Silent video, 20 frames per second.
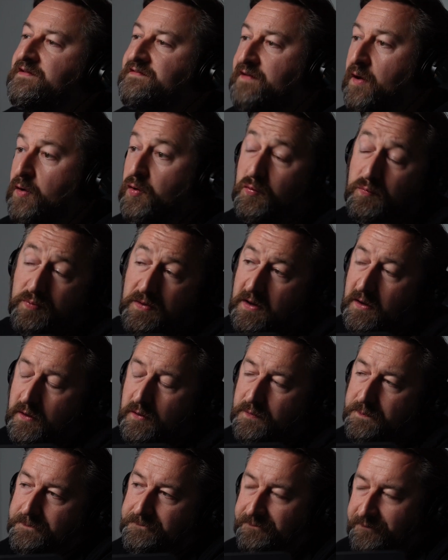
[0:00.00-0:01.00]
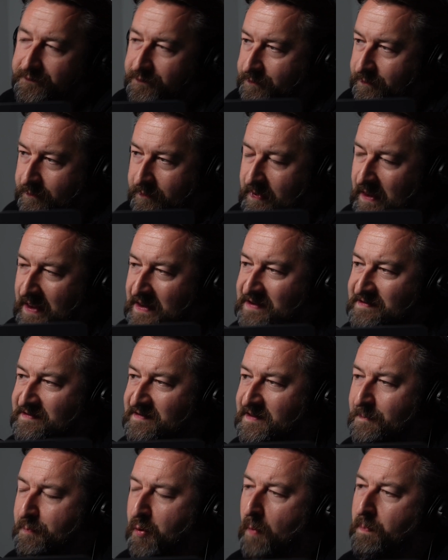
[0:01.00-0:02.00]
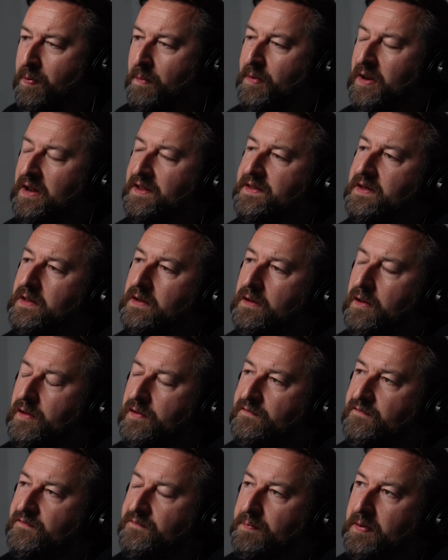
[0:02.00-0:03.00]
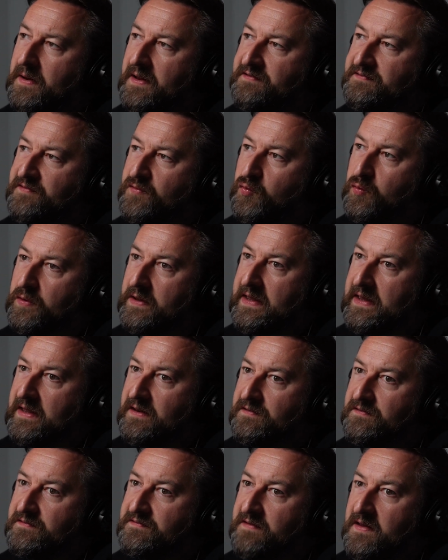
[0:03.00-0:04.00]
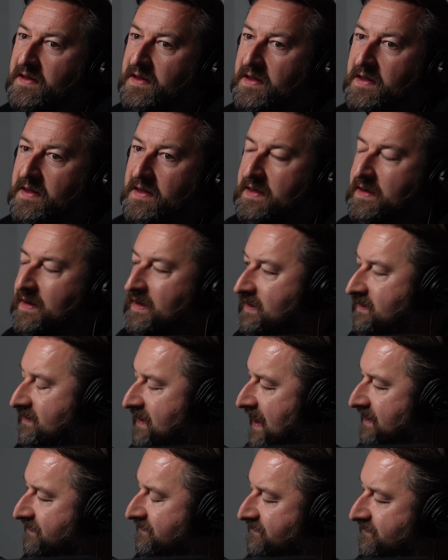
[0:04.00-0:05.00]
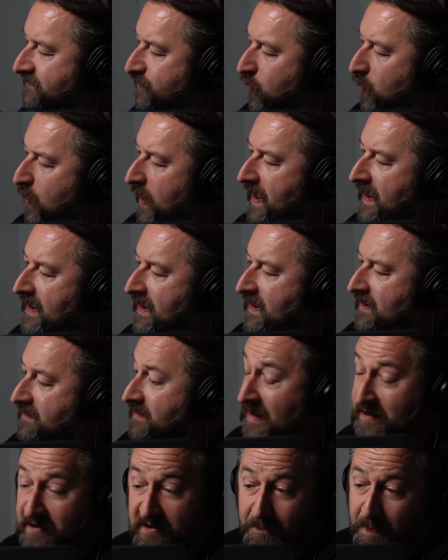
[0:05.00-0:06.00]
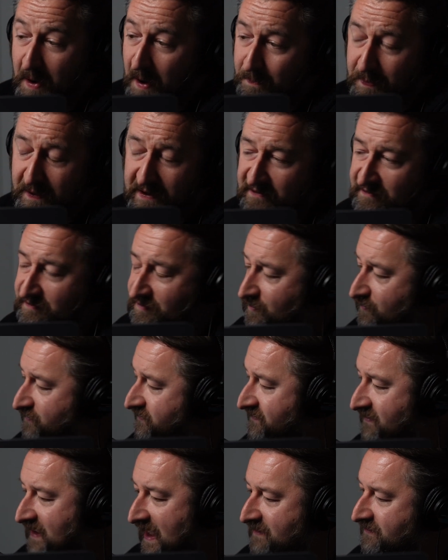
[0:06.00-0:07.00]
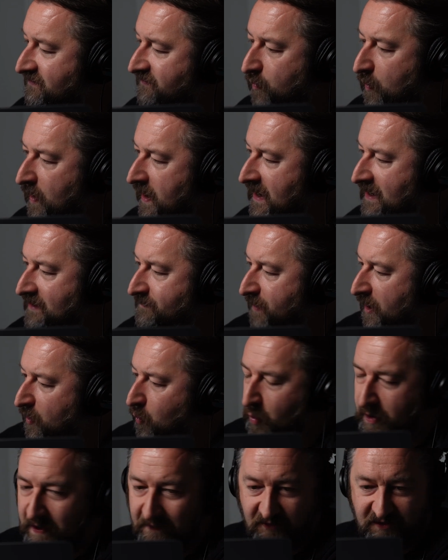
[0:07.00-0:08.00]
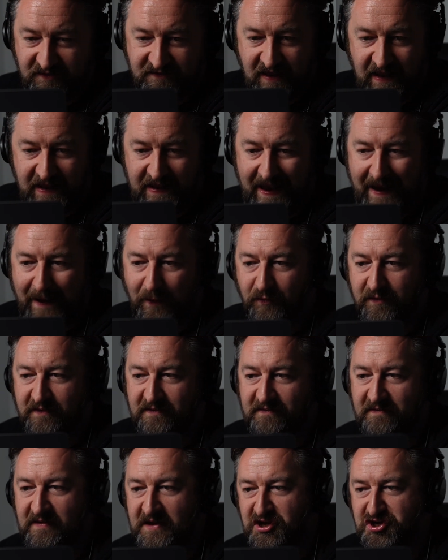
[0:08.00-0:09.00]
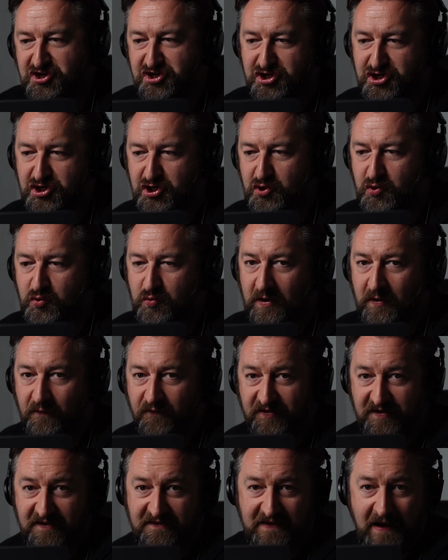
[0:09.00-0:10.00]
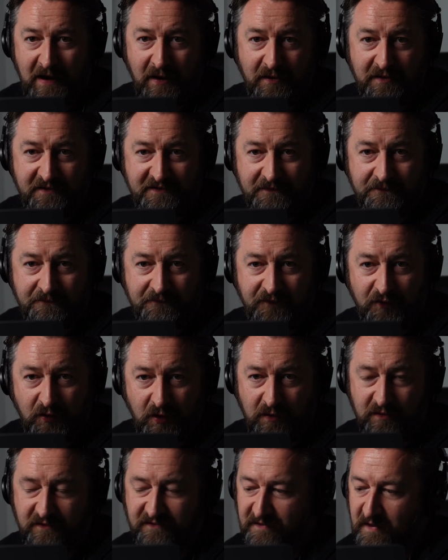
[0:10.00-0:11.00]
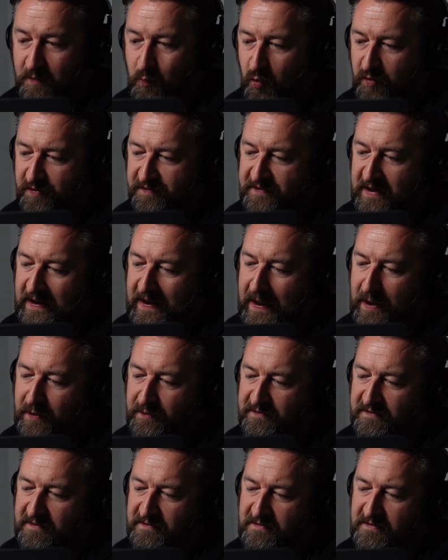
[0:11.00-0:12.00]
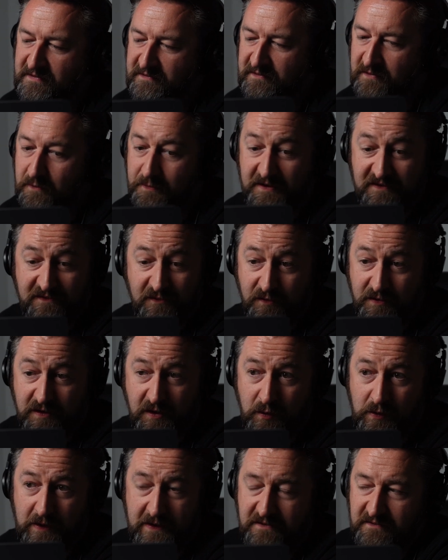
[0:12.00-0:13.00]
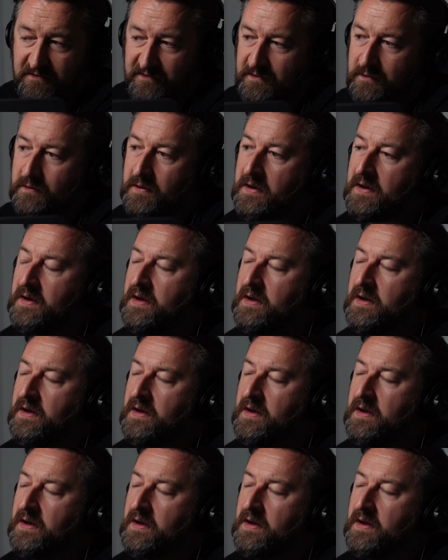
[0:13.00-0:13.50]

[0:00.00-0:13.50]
So, this is the problem. I think a lot of political leaders get swayed, and the public too just gets swayed by whatever's the loudest issue. And obviously terrorism for a long time was the loudest issue, but it's not the only issue.